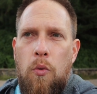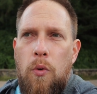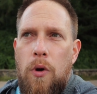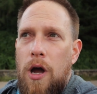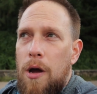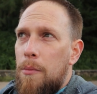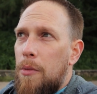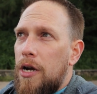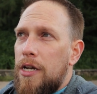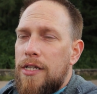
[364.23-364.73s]

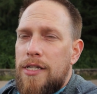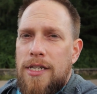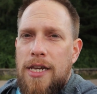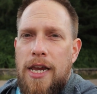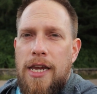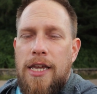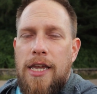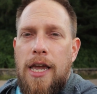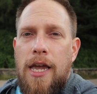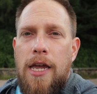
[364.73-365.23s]
I might
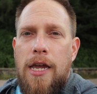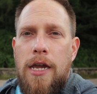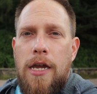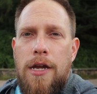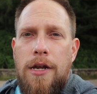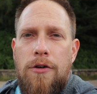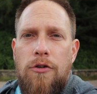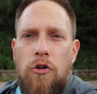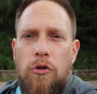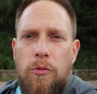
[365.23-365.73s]
take
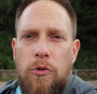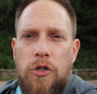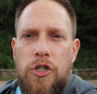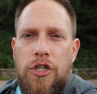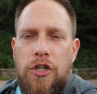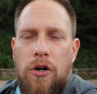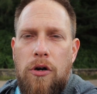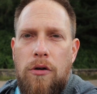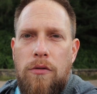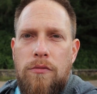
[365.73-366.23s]
a normal
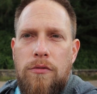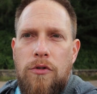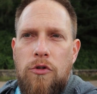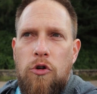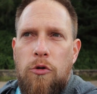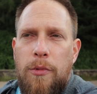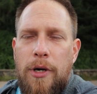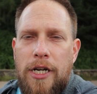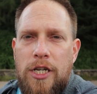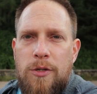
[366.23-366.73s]

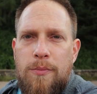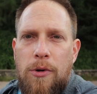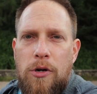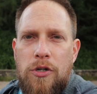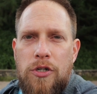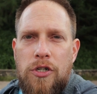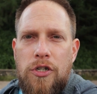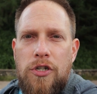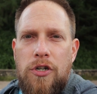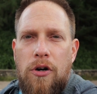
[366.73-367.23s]

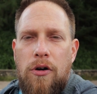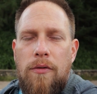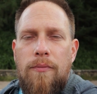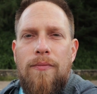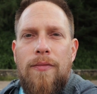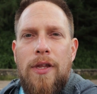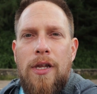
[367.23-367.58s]
exposure shot,